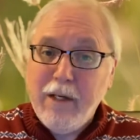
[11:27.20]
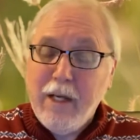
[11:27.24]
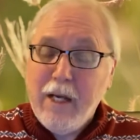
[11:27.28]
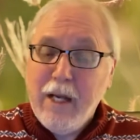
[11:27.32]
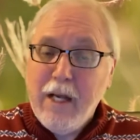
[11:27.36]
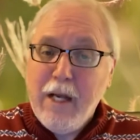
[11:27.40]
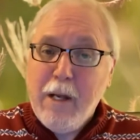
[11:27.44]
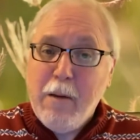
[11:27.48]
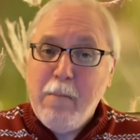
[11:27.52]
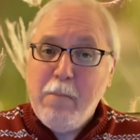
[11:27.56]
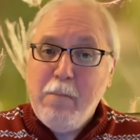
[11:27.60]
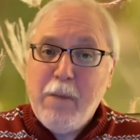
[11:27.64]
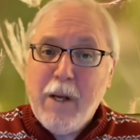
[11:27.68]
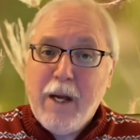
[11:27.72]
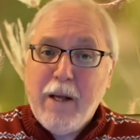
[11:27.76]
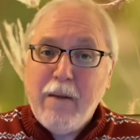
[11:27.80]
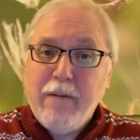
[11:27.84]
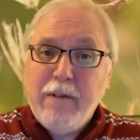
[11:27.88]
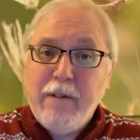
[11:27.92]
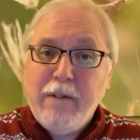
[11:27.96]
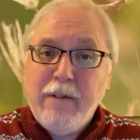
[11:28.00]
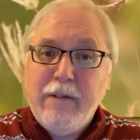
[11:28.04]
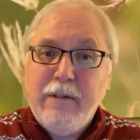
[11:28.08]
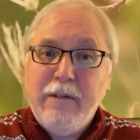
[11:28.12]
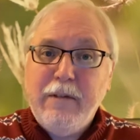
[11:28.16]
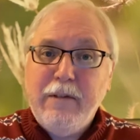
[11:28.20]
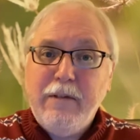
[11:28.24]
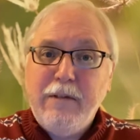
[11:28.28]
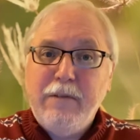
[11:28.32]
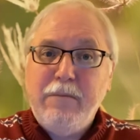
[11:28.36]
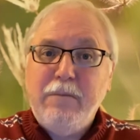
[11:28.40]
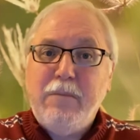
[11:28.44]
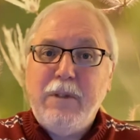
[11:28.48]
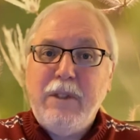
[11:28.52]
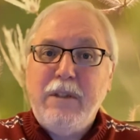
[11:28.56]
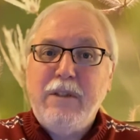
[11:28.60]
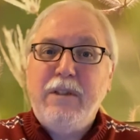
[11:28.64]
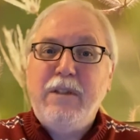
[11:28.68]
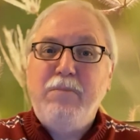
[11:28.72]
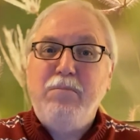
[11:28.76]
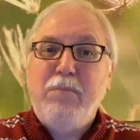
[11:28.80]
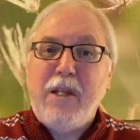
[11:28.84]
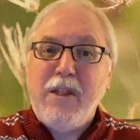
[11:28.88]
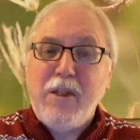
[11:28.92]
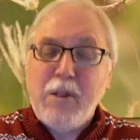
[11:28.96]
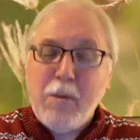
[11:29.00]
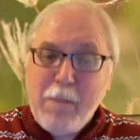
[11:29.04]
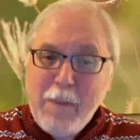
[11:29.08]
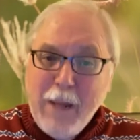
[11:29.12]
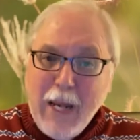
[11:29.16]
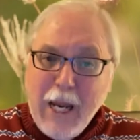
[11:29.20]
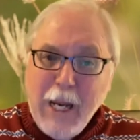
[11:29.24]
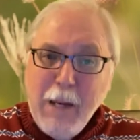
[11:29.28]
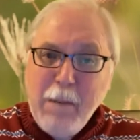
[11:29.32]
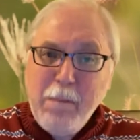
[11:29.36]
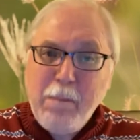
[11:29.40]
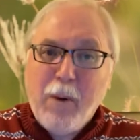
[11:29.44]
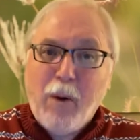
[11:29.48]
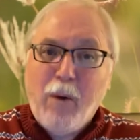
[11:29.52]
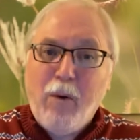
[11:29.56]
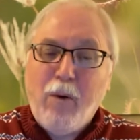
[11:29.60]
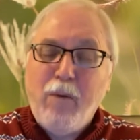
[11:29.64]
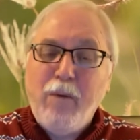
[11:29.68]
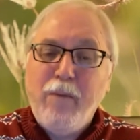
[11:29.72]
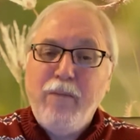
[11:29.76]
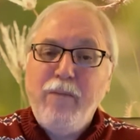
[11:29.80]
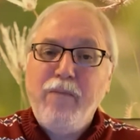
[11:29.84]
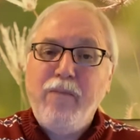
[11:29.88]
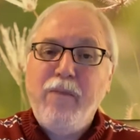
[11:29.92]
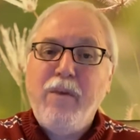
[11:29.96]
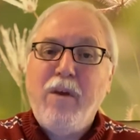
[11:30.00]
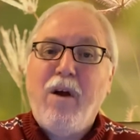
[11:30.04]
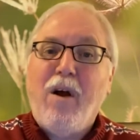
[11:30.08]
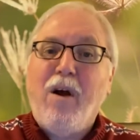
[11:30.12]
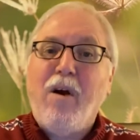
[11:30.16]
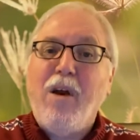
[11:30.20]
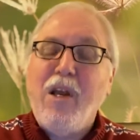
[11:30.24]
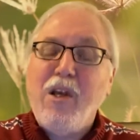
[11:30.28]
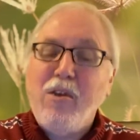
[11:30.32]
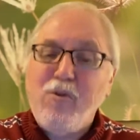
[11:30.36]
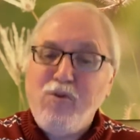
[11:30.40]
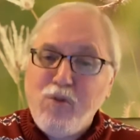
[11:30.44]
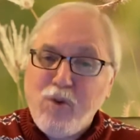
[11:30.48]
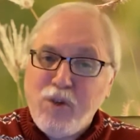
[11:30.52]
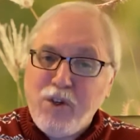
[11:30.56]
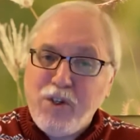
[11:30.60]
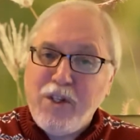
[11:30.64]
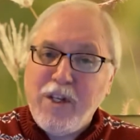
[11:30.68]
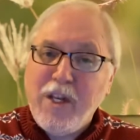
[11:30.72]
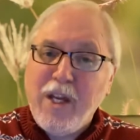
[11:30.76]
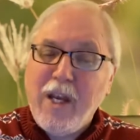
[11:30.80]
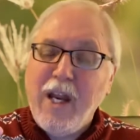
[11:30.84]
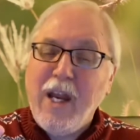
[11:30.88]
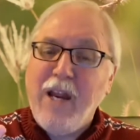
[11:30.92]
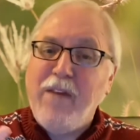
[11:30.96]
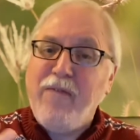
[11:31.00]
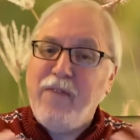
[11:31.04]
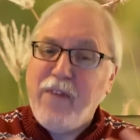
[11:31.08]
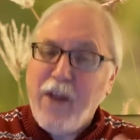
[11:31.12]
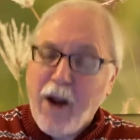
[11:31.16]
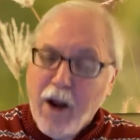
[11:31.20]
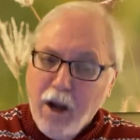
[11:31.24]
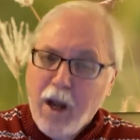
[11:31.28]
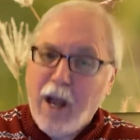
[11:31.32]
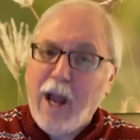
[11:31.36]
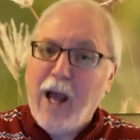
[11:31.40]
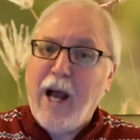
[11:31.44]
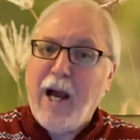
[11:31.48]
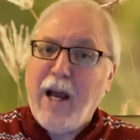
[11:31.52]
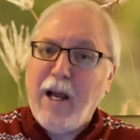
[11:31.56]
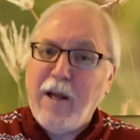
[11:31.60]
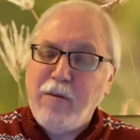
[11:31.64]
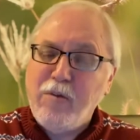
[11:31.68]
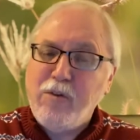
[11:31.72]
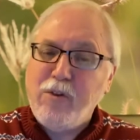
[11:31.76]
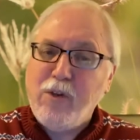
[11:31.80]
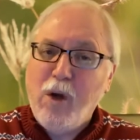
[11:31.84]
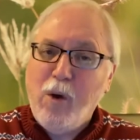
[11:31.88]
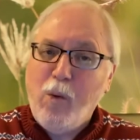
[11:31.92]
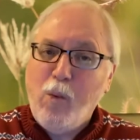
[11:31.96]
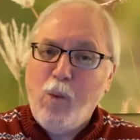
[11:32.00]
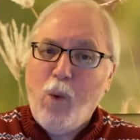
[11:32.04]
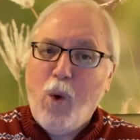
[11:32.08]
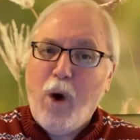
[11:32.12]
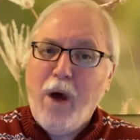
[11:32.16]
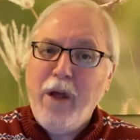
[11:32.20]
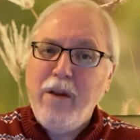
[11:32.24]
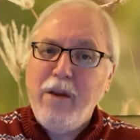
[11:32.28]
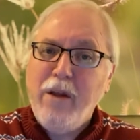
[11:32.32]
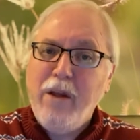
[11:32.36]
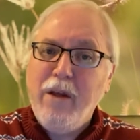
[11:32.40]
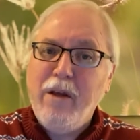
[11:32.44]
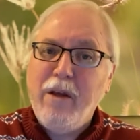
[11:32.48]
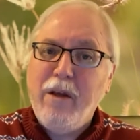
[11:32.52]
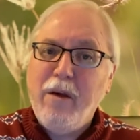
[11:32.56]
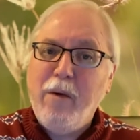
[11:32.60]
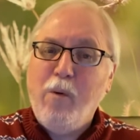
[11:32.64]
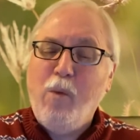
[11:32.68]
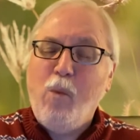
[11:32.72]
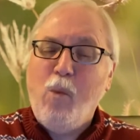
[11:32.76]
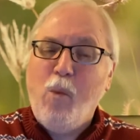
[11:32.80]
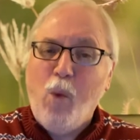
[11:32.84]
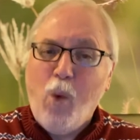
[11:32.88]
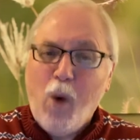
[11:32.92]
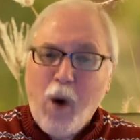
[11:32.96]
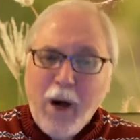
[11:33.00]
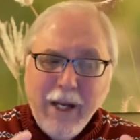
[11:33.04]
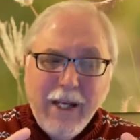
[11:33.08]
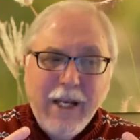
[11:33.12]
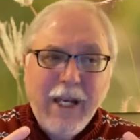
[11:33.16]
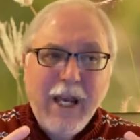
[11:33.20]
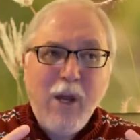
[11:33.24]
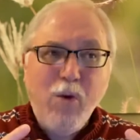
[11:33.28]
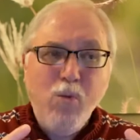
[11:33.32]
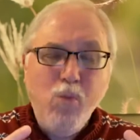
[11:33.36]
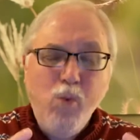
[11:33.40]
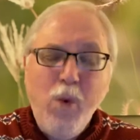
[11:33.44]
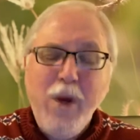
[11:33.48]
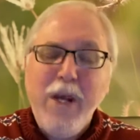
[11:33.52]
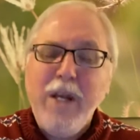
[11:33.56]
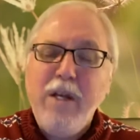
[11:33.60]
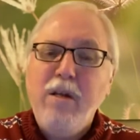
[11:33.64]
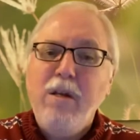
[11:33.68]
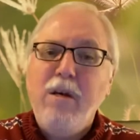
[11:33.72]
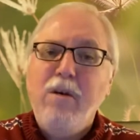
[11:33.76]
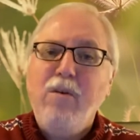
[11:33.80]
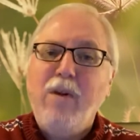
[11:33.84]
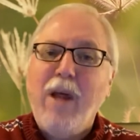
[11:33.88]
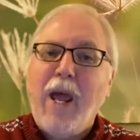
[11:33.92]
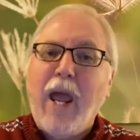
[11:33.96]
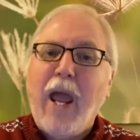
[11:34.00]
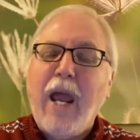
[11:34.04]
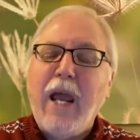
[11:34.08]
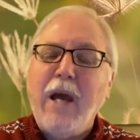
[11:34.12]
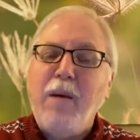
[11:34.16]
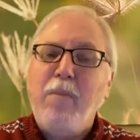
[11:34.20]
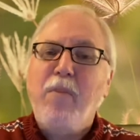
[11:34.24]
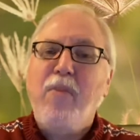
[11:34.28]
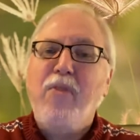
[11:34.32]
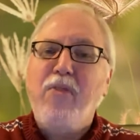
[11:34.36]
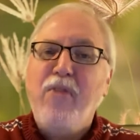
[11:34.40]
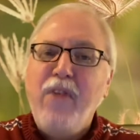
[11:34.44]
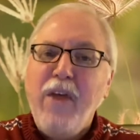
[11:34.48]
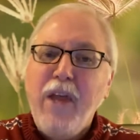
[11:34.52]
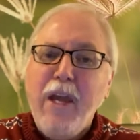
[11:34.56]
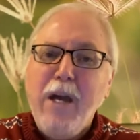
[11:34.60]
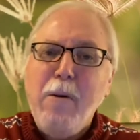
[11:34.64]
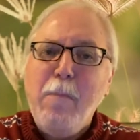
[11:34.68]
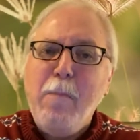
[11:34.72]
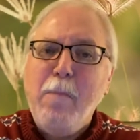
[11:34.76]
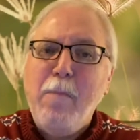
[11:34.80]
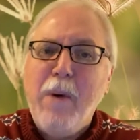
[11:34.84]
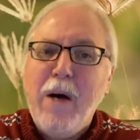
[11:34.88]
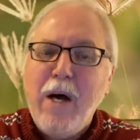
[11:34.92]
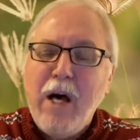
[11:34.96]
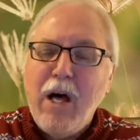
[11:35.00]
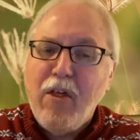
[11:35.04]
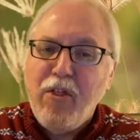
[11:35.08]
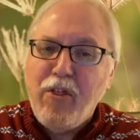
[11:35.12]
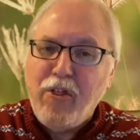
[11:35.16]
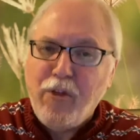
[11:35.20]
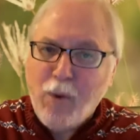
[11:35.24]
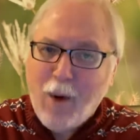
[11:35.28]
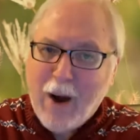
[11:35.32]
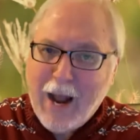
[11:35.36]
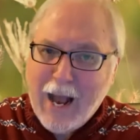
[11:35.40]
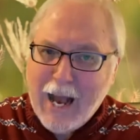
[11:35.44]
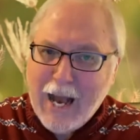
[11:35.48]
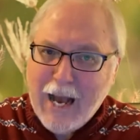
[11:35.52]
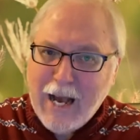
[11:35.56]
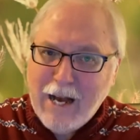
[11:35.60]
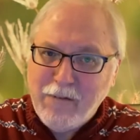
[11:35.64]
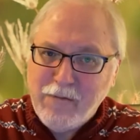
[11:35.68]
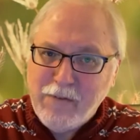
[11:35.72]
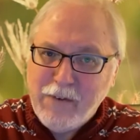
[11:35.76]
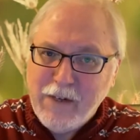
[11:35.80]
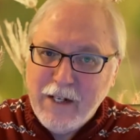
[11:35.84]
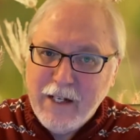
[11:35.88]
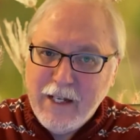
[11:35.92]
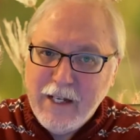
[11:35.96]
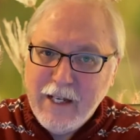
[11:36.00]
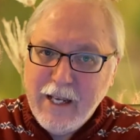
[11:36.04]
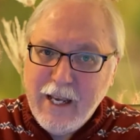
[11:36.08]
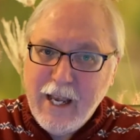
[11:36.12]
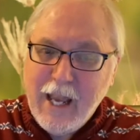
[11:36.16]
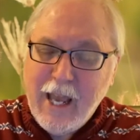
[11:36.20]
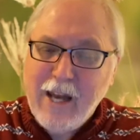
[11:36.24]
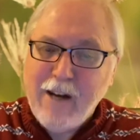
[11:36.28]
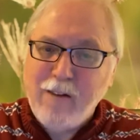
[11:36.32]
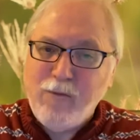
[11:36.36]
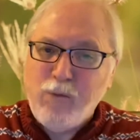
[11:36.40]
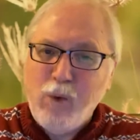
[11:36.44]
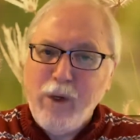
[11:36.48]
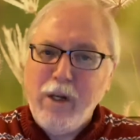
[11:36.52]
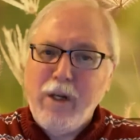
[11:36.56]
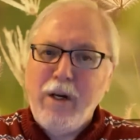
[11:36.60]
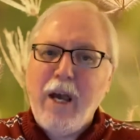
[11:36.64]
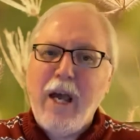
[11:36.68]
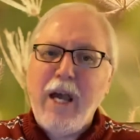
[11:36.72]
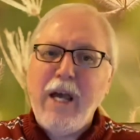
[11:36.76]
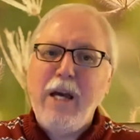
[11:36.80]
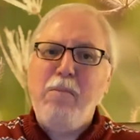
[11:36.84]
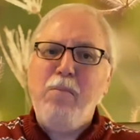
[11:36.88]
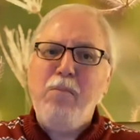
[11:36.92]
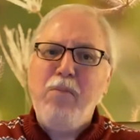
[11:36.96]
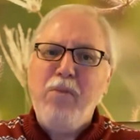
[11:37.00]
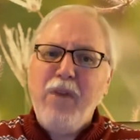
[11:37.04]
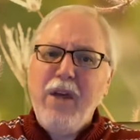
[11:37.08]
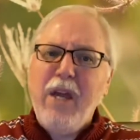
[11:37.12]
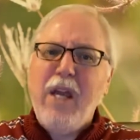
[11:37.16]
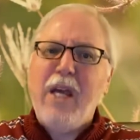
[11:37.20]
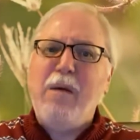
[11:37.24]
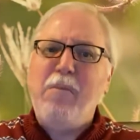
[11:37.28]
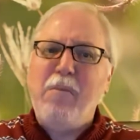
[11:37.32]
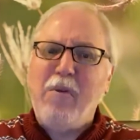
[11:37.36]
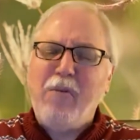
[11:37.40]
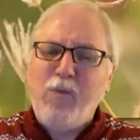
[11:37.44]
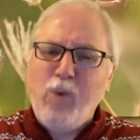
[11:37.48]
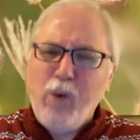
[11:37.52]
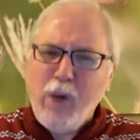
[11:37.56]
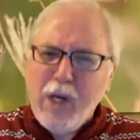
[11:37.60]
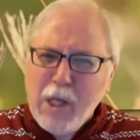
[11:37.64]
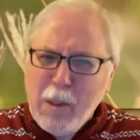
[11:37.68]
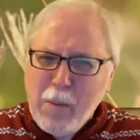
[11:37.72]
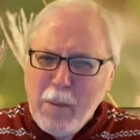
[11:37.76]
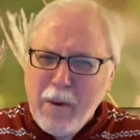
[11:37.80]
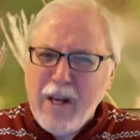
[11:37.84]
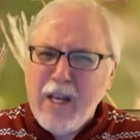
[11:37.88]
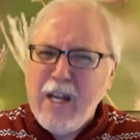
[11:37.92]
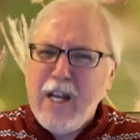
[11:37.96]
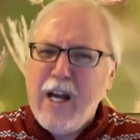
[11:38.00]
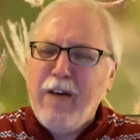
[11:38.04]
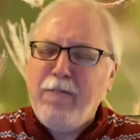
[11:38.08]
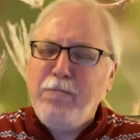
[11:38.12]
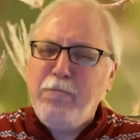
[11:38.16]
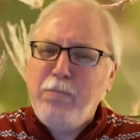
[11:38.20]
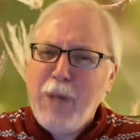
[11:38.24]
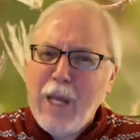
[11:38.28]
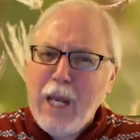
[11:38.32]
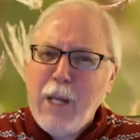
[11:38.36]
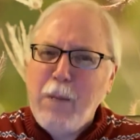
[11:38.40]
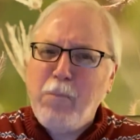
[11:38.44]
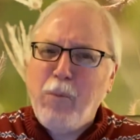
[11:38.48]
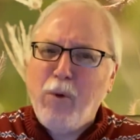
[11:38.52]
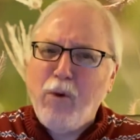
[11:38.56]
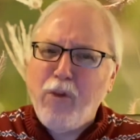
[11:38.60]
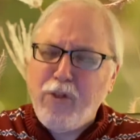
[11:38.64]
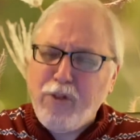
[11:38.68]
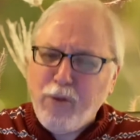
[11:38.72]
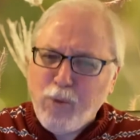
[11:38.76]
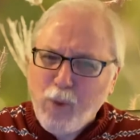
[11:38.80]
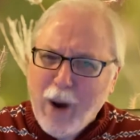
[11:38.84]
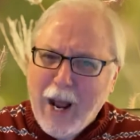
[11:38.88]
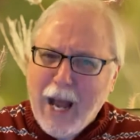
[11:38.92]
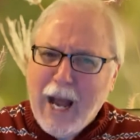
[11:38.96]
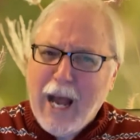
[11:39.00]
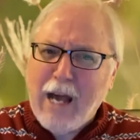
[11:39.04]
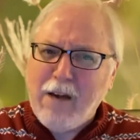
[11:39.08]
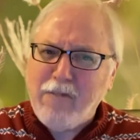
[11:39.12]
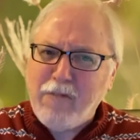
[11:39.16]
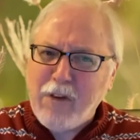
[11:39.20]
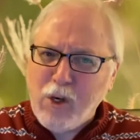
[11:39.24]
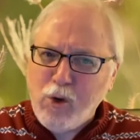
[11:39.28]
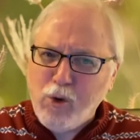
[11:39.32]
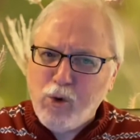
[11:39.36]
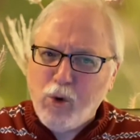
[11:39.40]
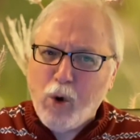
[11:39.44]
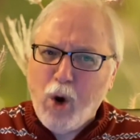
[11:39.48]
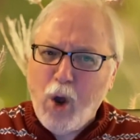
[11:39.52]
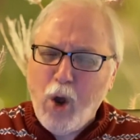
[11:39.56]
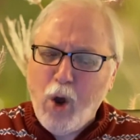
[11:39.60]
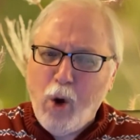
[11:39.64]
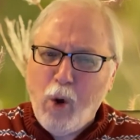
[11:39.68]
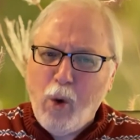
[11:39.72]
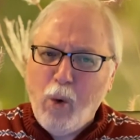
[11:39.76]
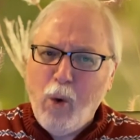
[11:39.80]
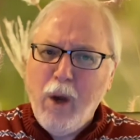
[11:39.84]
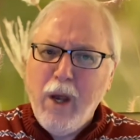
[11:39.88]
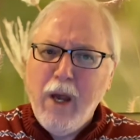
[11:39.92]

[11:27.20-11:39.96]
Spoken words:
but the people are interested in their lives. What can we do to help them thrive? And if we'll help enough people thrive and grow,